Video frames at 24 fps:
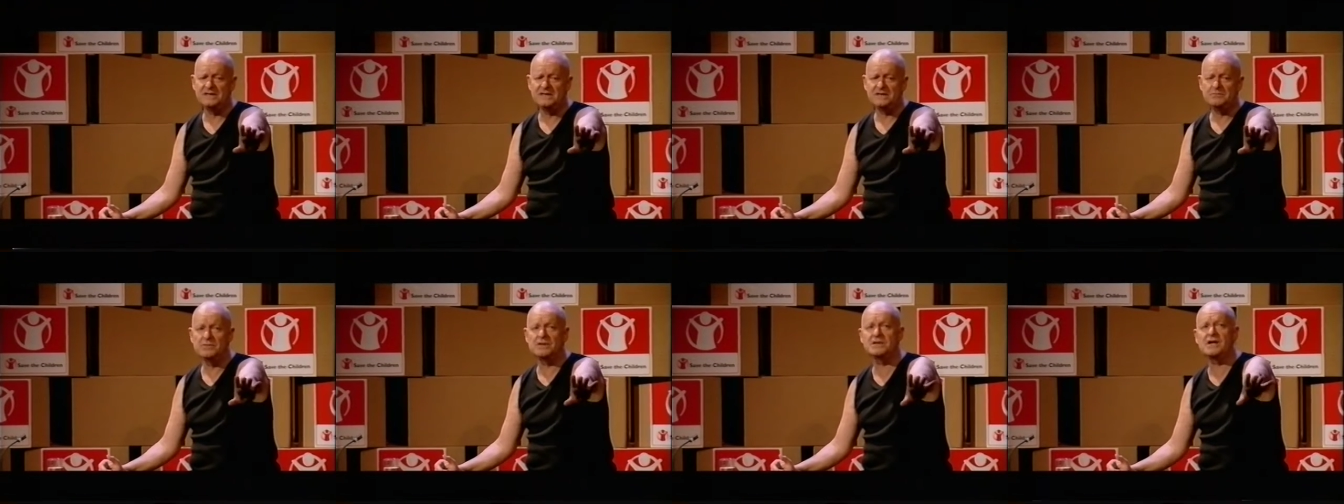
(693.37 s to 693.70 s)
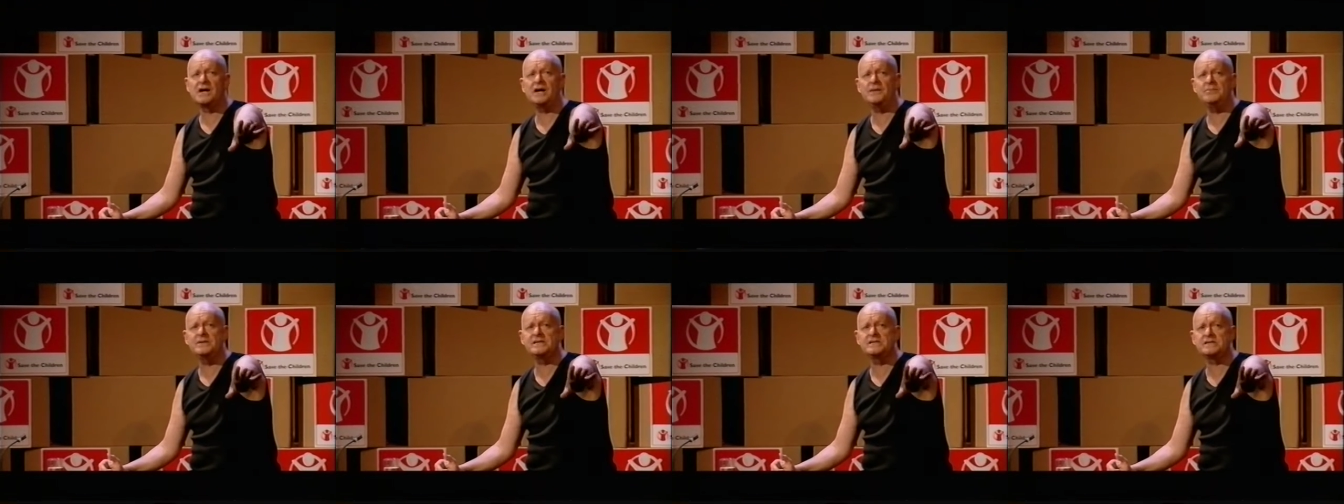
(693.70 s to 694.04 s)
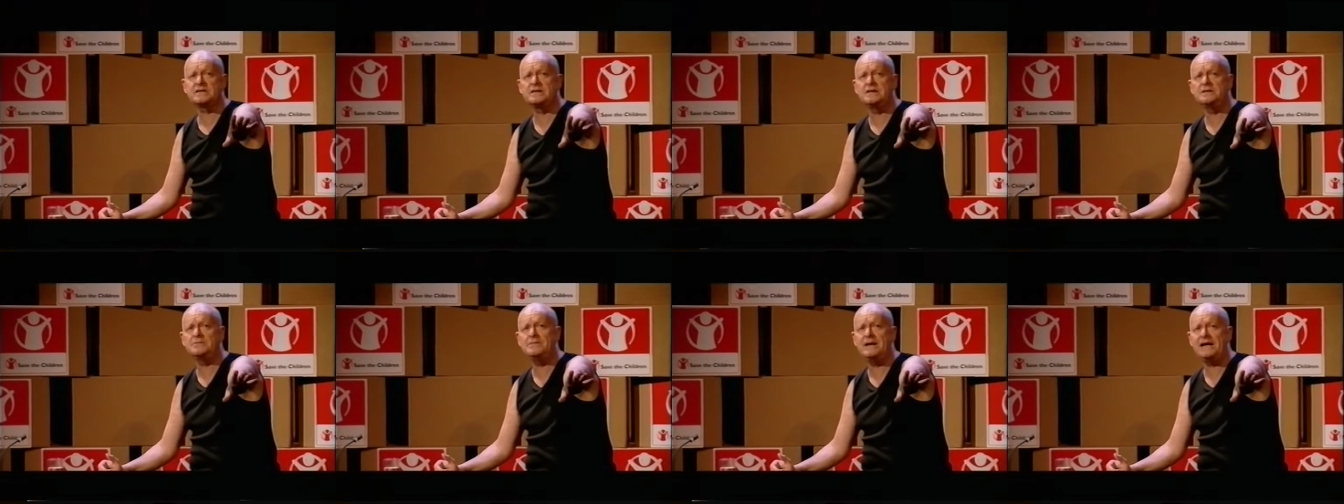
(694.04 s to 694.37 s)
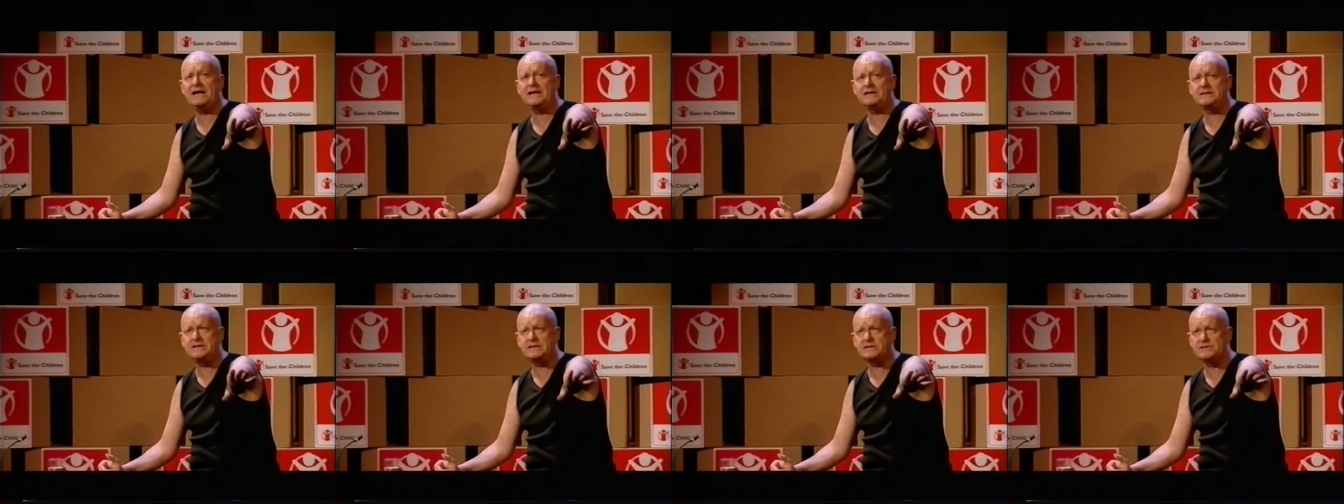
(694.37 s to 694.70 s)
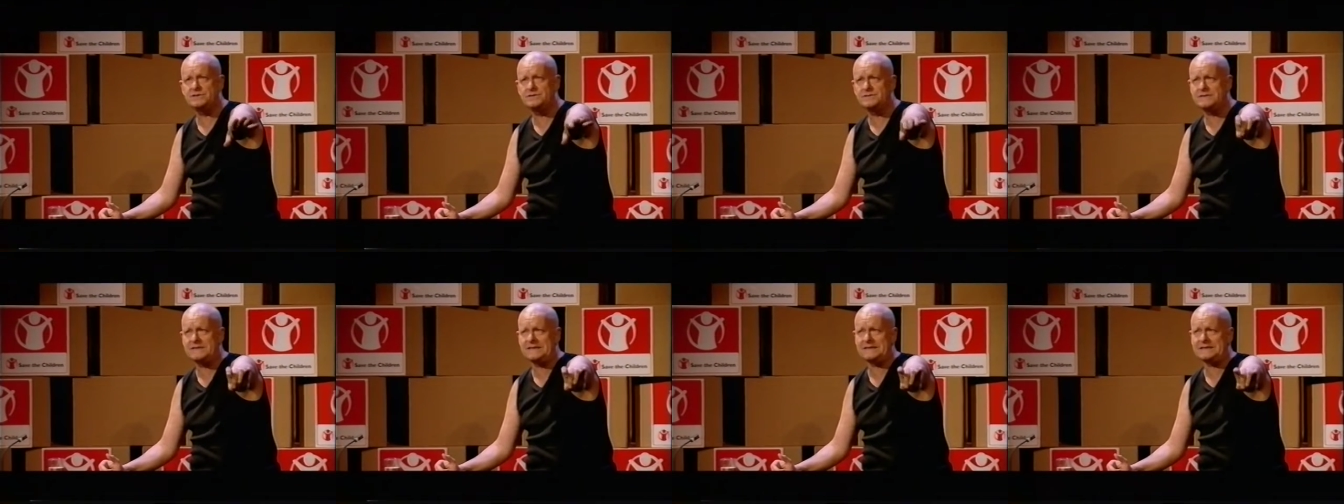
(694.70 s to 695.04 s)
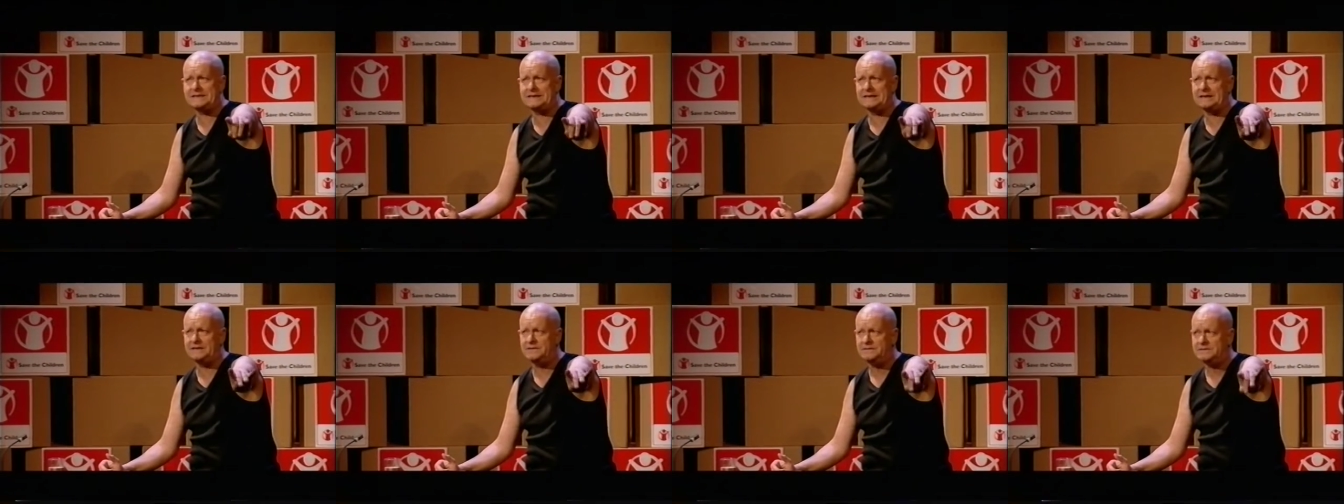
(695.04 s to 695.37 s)
Mugabe's gone mad. Yes, use that
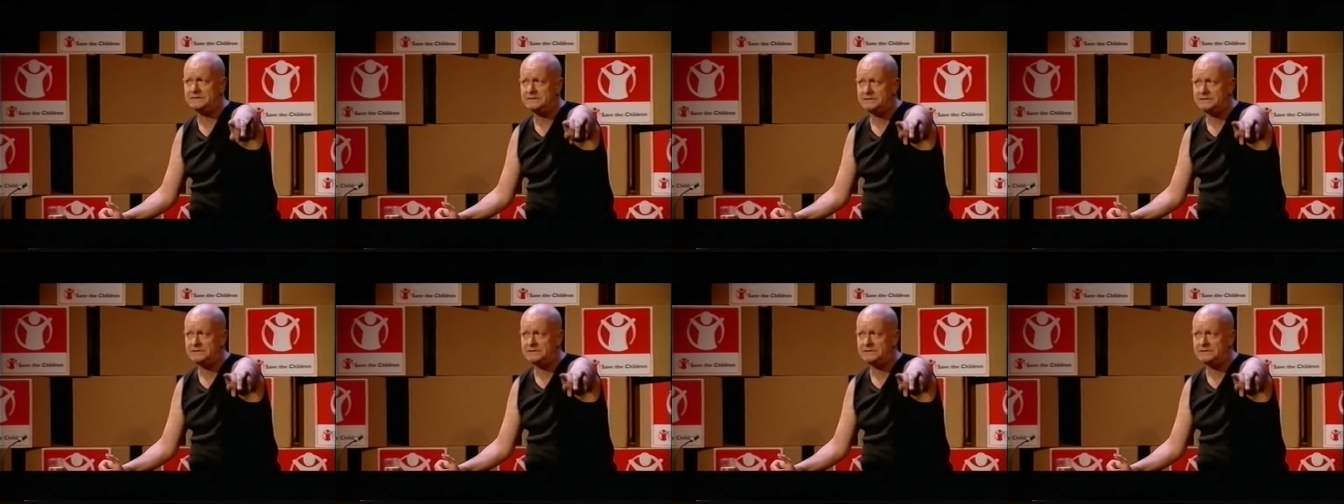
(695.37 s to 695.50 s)
again.